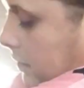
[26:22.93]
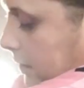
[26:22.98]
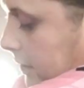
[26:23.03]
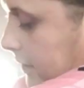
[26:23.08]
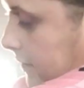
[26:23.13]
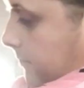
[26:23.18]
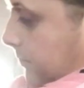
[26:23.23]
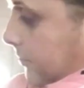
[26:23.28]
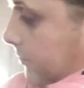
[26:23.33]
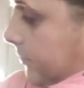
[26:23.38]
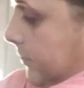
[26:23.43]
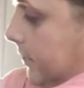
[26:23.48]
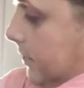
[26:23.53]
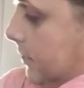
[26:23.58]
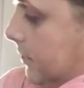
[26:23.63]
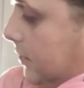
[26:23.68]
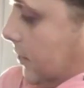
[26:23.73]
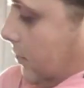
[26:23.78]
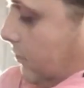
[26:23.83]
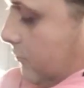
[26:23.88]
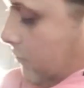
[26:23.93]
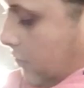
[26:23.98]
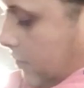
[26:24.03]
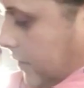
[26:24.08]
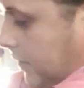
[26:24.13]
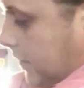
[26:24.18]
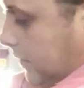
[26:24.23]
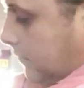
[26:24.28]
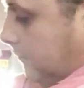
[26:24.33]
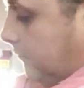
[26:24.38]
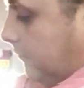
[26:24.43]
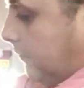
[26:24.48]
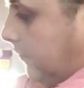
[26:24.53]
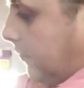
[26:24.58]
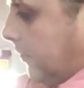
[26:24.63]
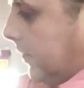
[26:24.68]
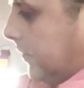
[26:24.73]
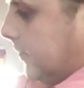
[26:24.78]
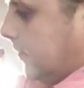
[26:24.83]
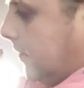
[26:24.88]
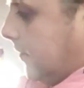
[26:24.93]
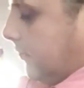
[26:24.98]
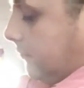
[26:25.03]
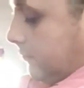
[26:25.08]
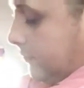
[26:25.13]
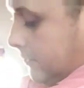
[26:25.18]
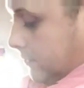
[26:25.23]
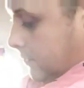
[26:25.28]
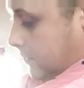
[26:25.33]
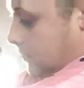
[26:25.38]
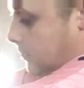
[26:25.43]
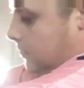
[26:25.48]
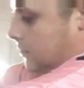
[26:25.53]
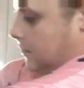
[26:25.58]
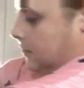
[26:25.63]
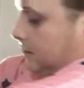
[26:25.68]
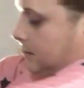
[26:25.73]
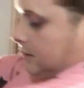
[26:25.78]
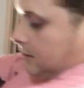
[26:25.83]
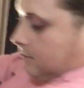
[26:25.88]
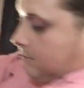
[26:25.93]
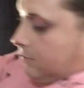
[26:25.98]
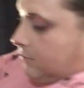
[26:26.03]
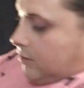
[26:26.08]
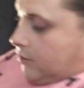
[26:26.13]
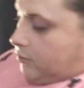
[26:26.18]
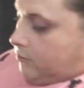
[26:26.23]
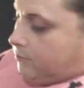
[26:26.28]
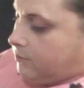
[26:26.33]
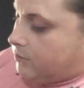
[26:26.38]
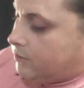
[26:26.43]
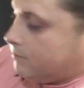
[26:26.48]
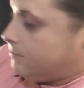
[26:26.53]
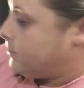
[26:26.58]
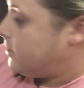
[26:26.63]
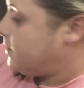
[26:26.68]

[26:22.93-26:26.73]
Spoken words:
clear, but we're going to go right in and find out in a moment.